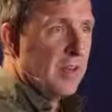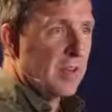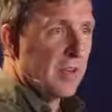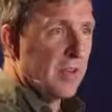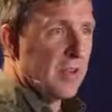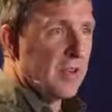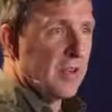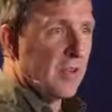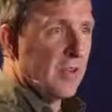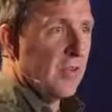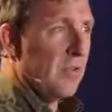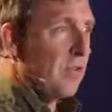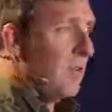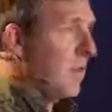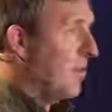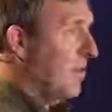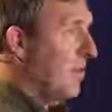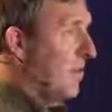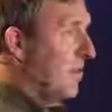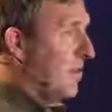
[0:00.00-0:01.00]
Pretty soon,
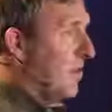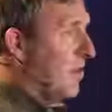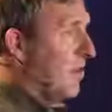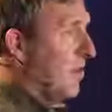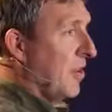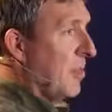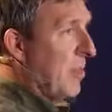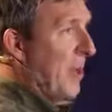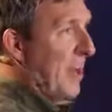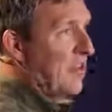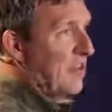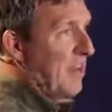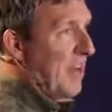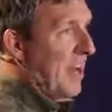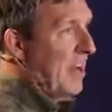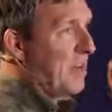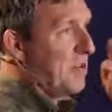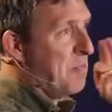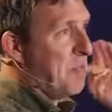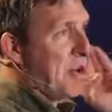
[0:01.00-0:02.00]
your decision capacity
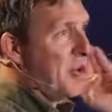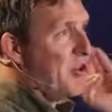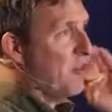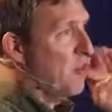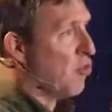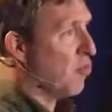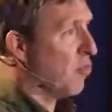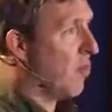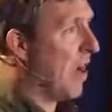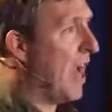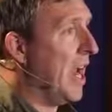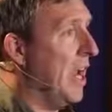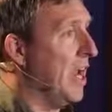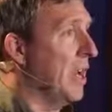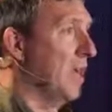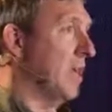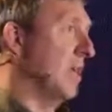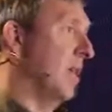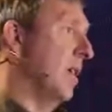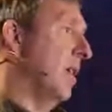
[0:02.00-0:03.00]
has been
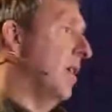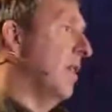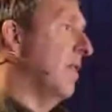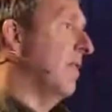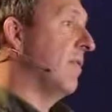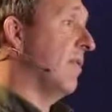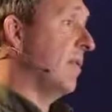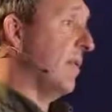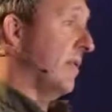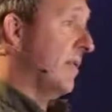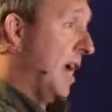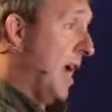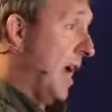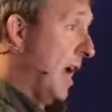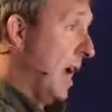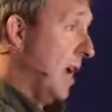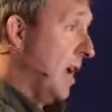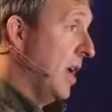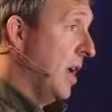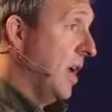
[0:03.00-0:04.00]
drained for the
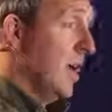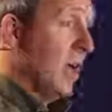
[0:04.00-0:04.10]
day.